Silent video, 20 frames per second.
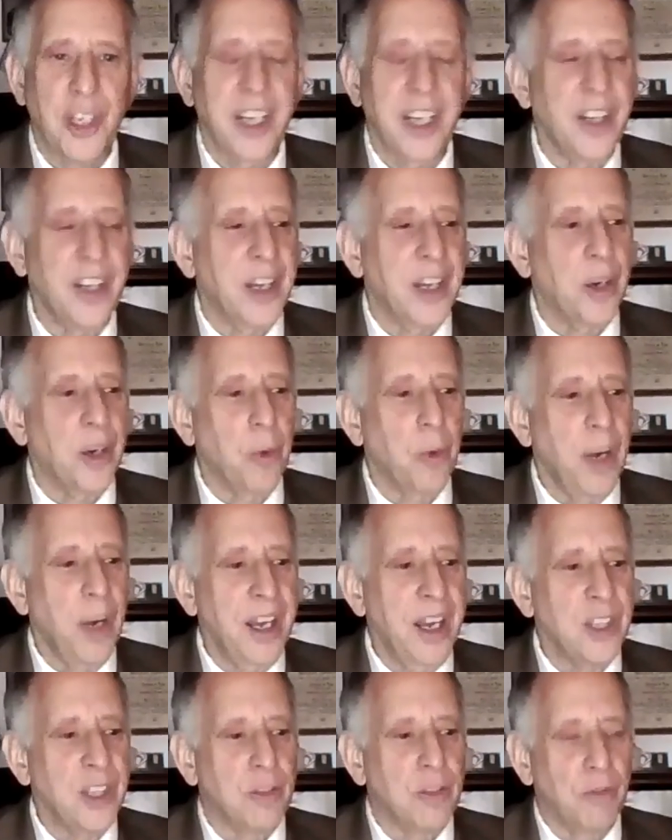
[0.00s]
that
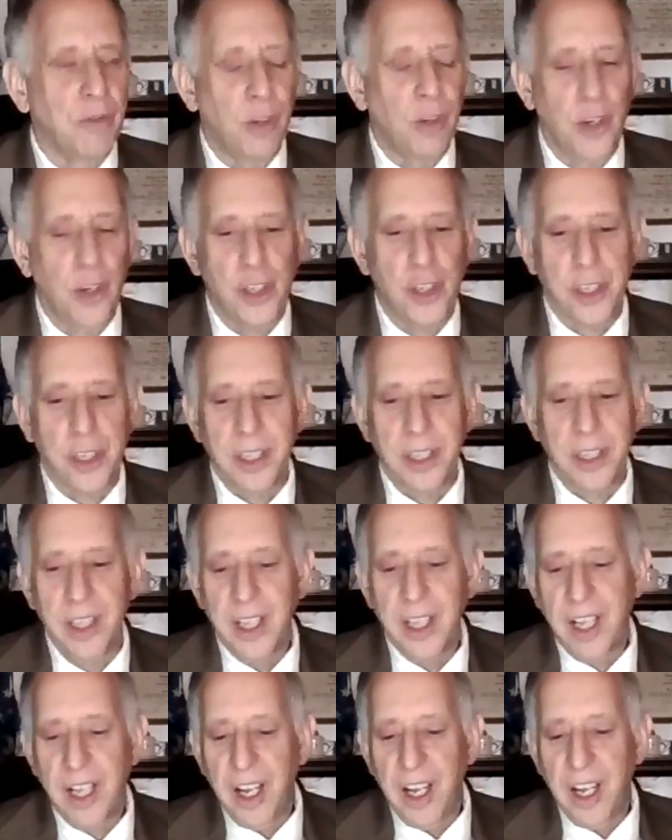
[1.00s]
Iran's version
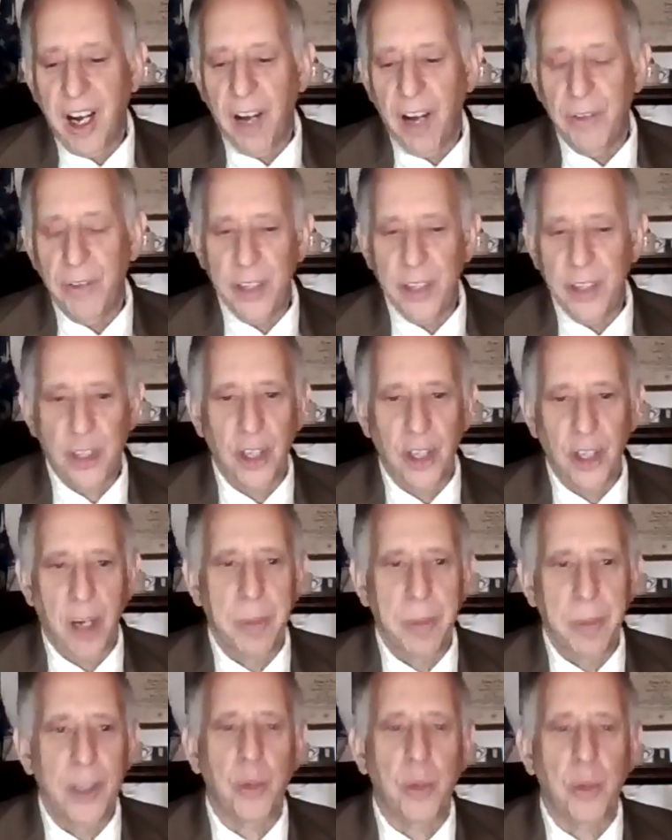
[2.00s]
of Islam
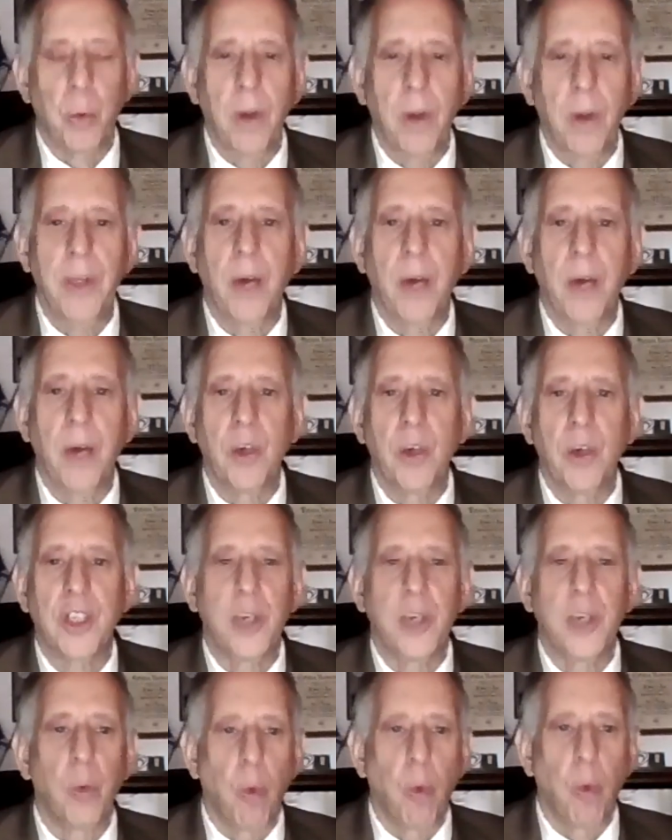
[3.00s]
is one that was a
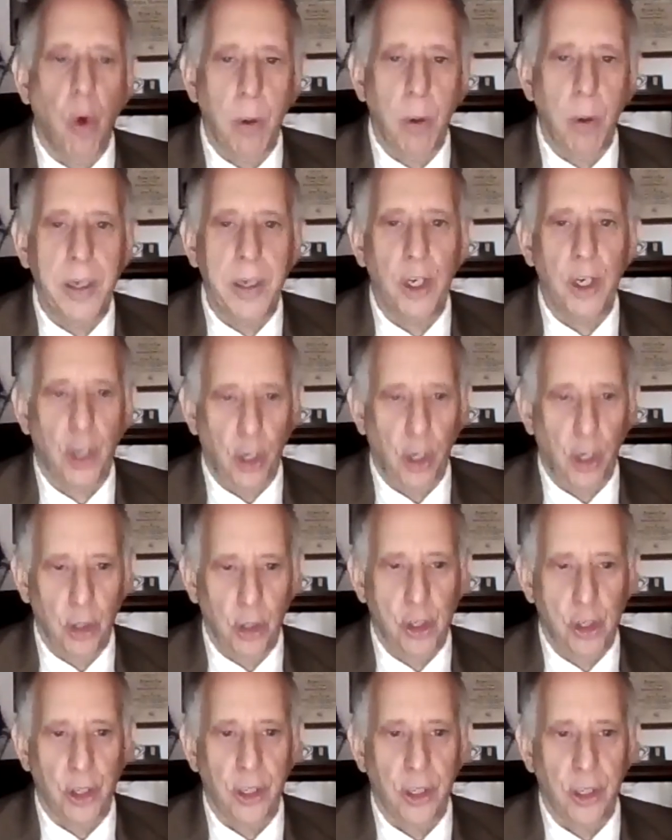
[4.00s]
warrior
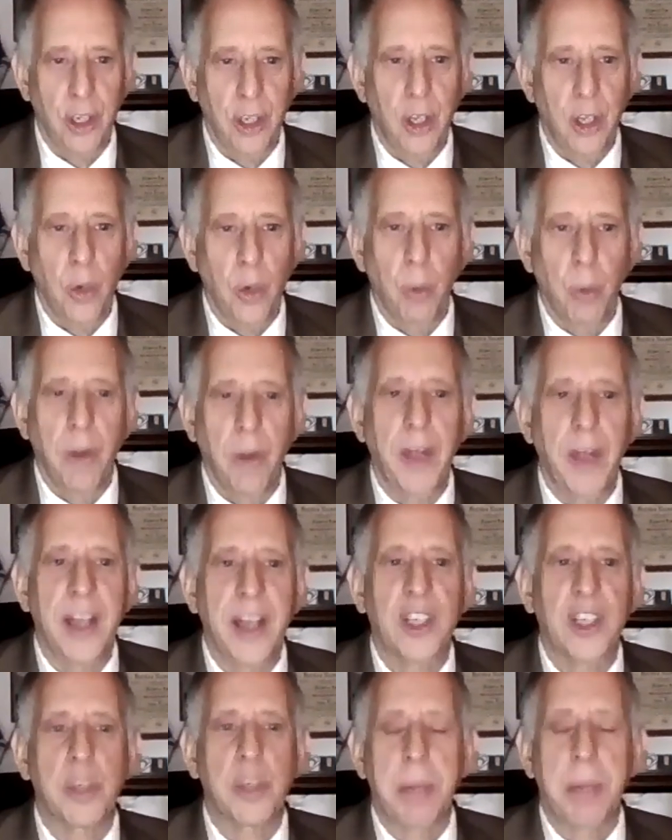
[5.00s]
culture, one that
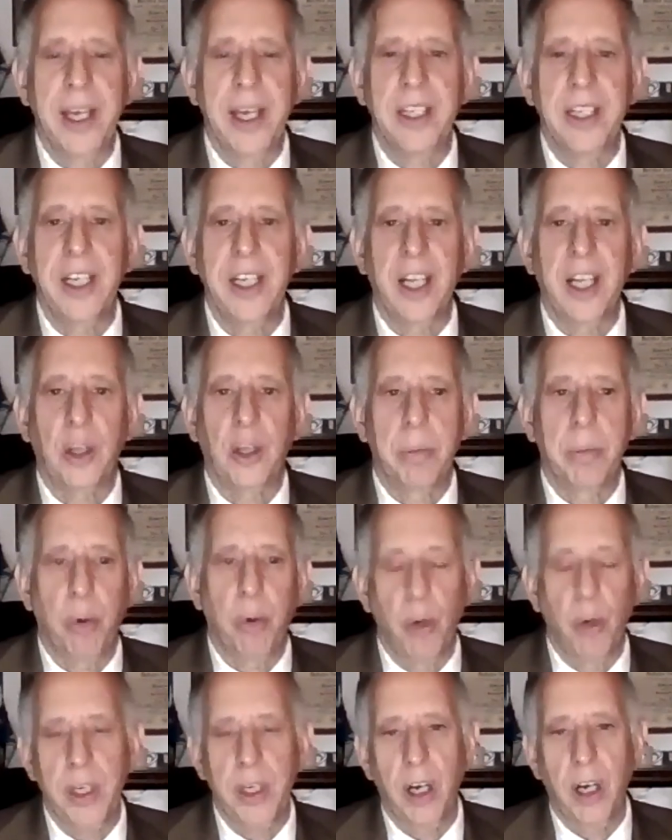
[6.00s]
expanded at the
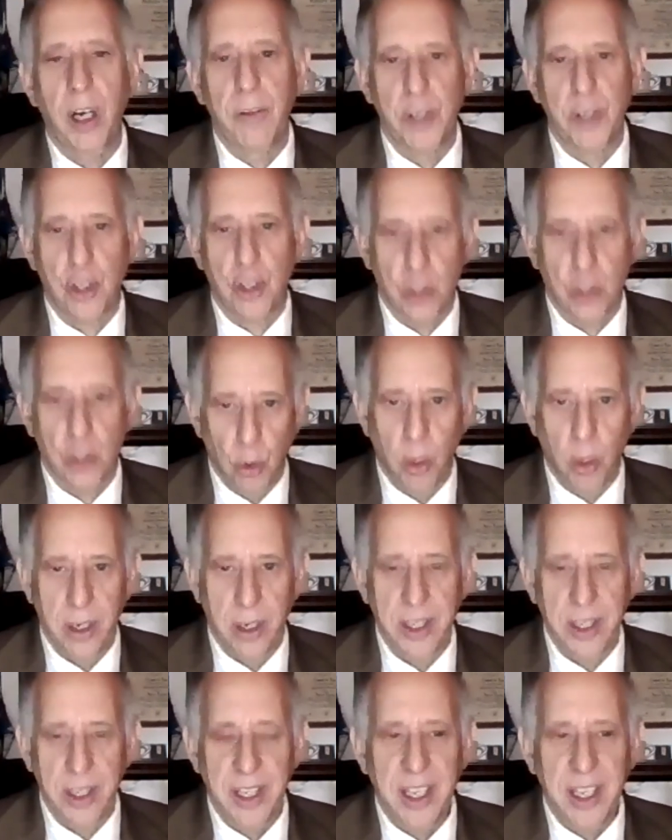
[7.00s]
point of a sword.